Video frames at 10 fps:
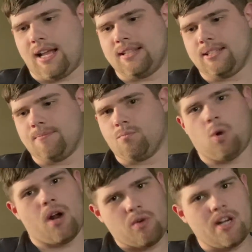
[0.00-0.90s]
And um,
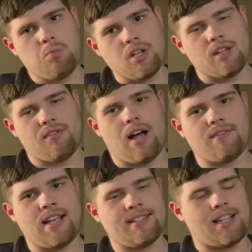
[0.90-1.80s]
what I really would have
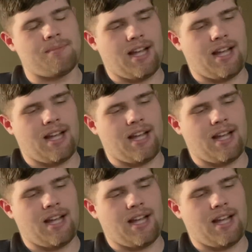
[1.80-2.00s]
loved is them